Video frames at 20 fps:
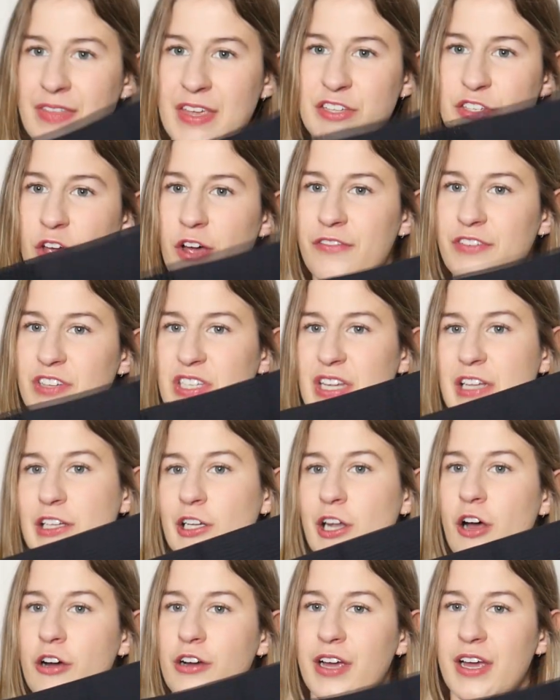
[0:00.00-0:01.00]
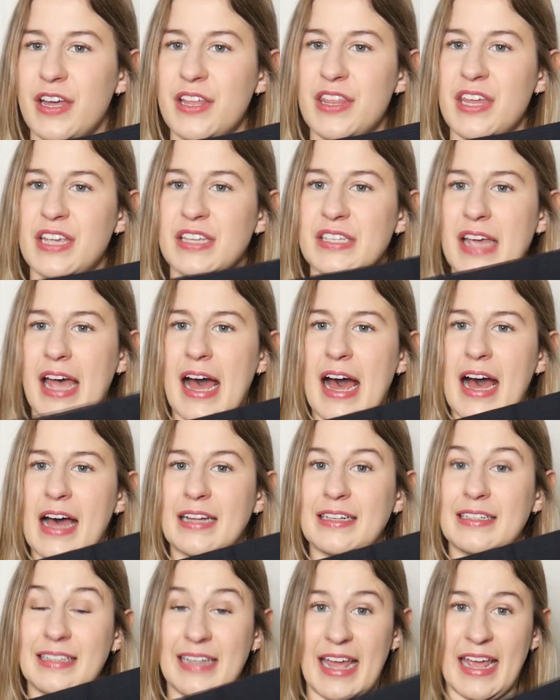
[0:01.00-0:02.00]
These are obviously longer. These
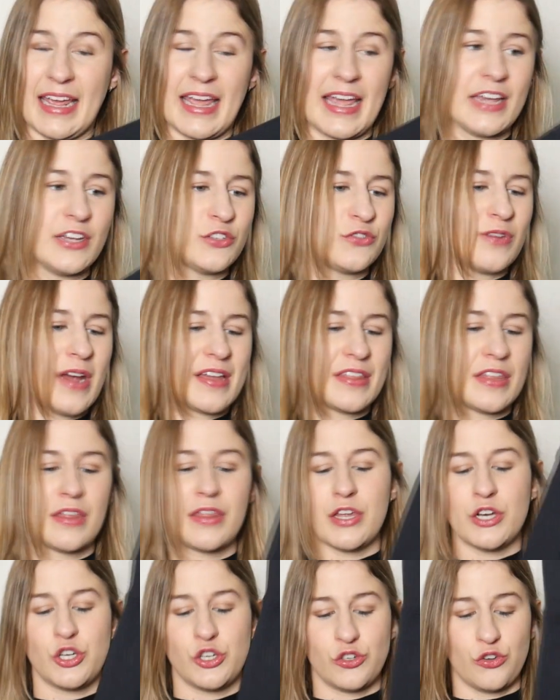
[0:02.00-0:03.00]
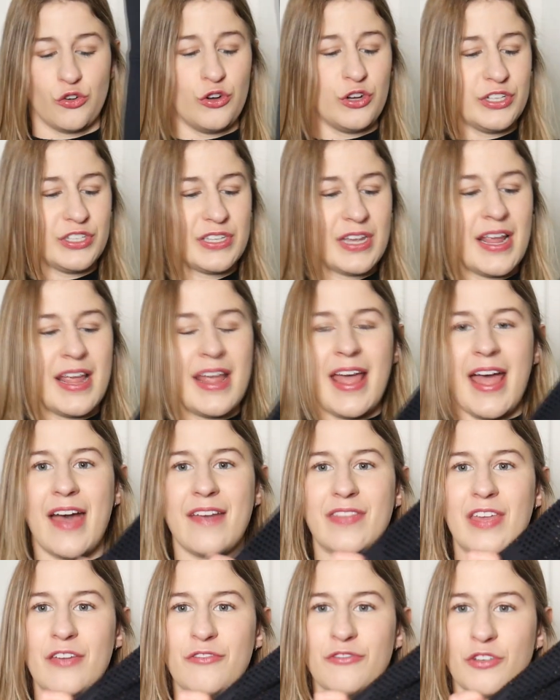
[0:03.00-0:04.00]
are leggings rather than shorts.
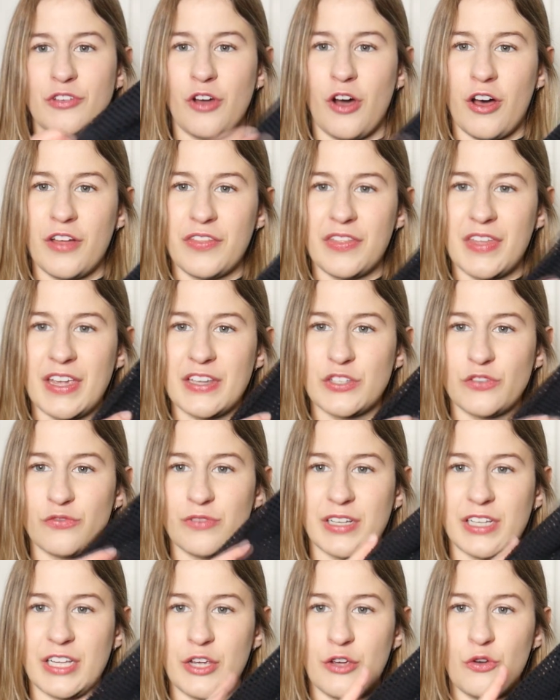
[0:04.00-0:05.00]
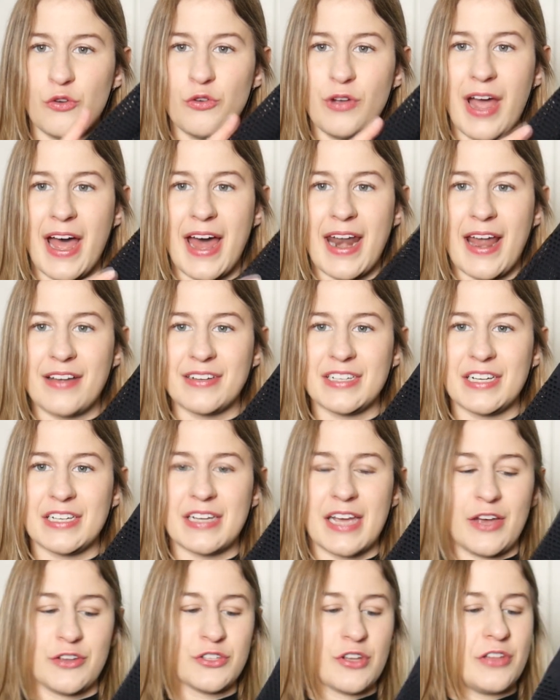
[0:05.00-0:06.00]
And they've got these really cool cutout
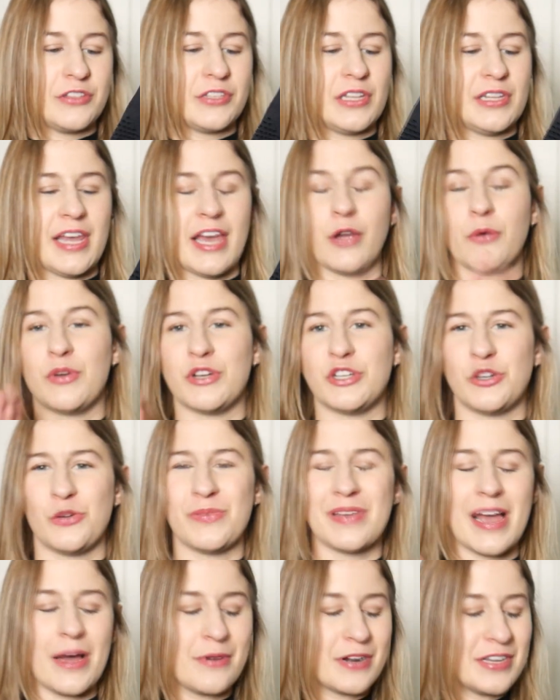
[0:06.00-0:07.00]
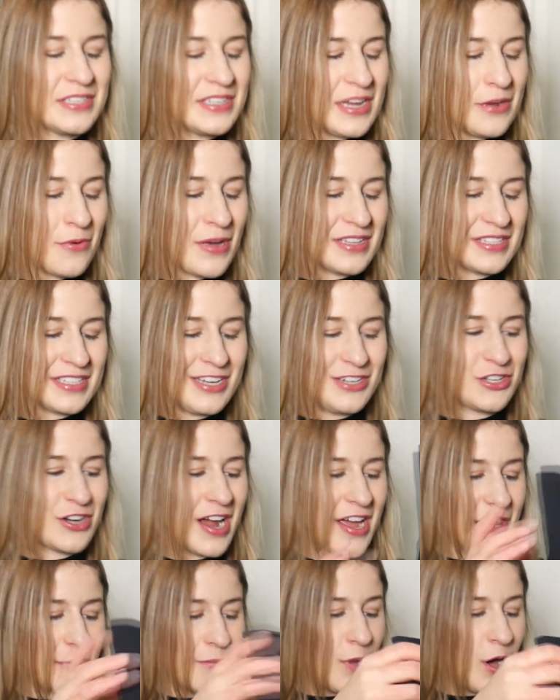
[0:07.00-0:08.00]
details on the leg, which you'll be able to see once I
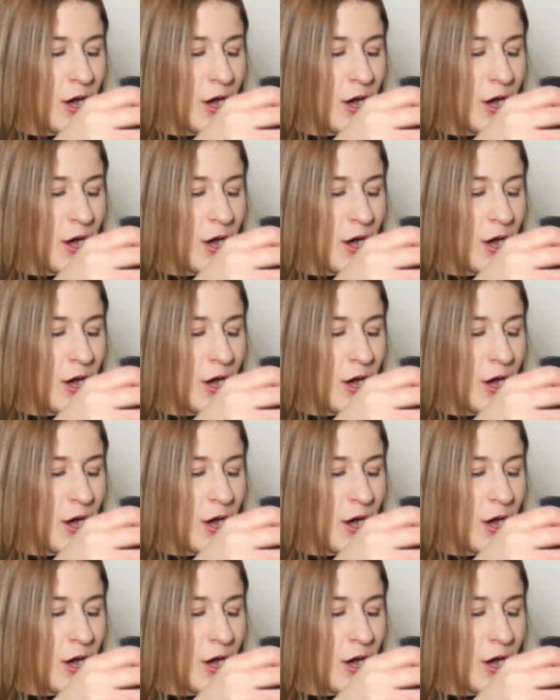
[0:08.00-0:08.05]
try them